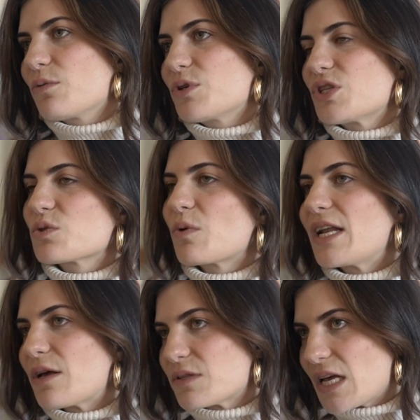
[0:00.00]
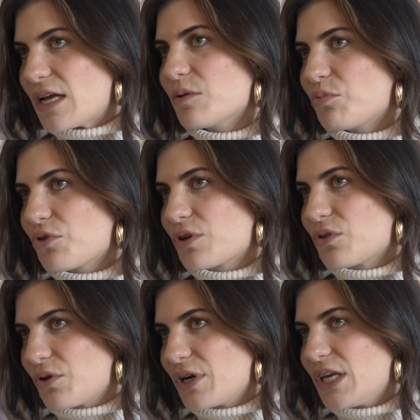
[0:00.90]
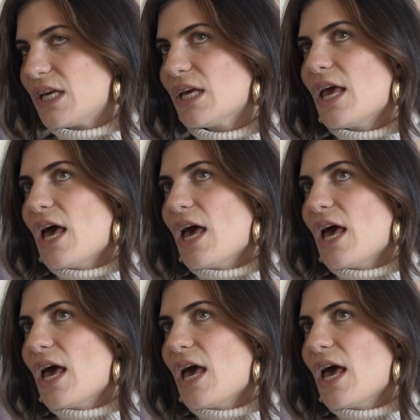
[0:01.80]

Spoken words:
which is right outside the Port Authority,